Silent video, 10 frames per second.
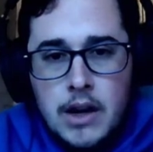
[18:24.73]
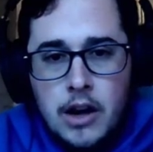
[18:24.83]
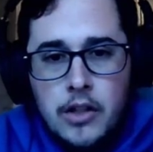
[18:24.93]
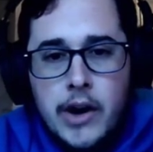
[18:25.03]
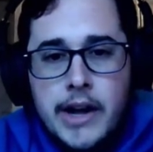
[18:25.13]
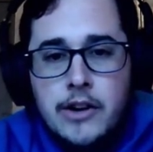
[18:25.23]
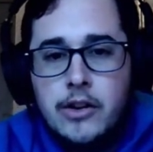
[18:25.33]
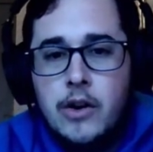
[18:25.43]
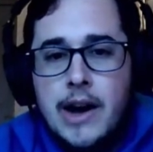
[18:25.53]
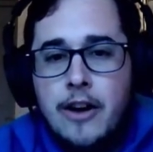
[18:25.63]
Although I
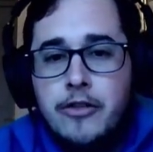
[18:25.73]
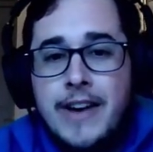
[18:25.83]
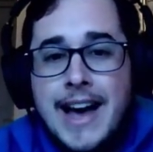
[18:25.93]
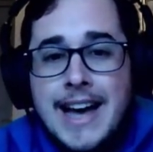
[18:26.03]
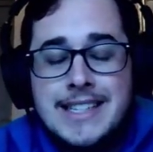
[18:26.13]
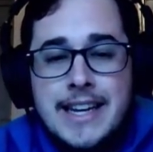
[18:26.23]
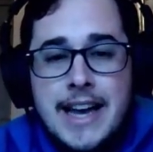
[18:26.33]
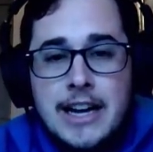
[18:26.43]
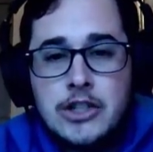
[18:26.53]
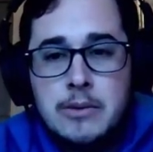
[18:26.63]
don't know how fast
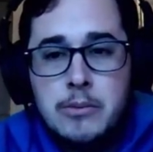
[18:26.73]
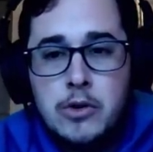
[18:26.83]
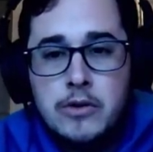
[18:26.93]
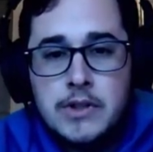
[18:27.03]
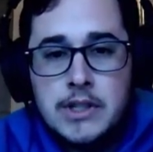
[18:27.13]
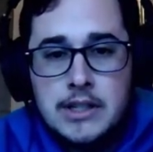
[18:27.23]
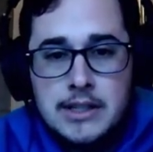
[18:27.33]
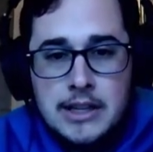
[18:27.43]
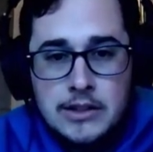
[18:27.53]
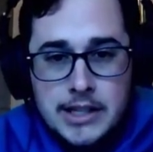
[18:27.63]
he actually moves, and it
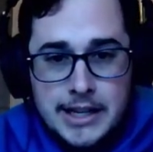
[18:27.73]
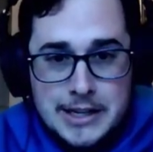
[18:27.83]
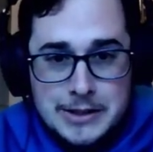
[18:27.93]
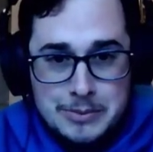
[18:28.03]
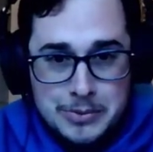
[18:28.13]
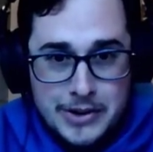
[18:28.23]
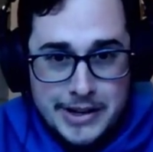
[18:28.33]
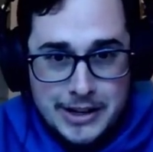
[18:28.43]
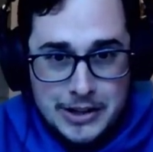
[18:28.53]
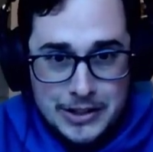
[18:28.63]
sounds like he's
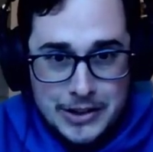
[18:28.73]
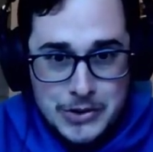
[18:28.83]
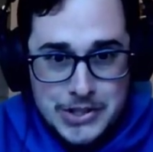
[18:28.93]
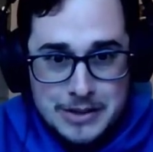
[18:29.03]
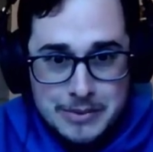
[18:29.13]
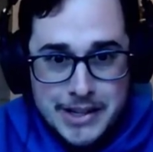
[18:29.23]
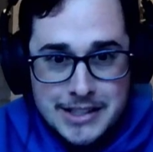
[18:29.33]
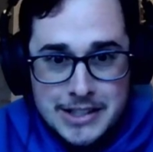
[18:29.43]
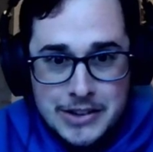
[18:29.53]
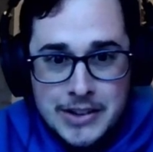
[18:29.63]
pretty close to
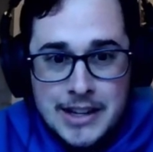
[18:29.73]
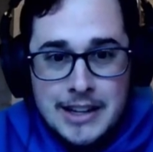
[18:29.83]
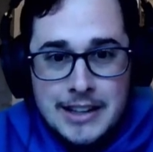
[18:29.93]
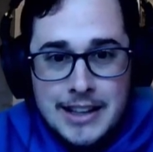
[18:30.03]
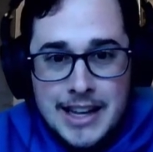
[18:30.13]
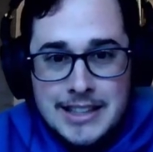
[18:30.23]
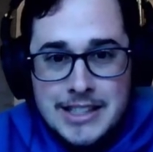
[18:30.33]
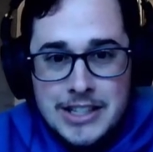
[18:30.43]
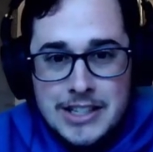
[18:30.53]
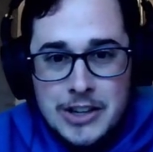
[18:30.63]
me, so
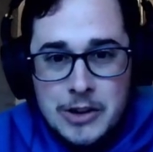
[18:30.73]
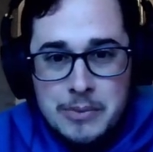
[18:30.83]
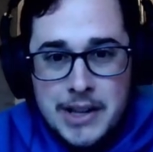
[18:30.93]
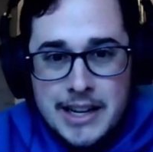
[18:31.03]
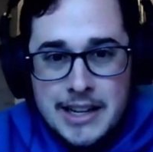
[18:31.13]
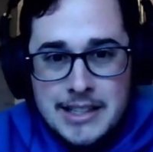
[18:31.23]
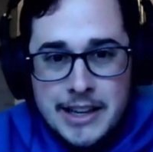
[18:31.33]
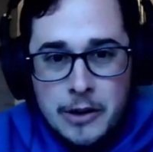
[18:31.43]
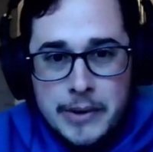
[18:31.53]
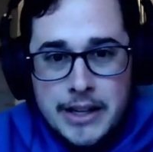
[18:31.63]
let's just hope that he doesn't
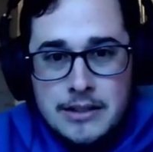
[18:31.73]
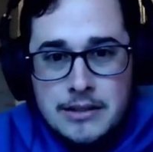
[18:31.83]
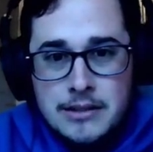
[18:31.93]
kill me.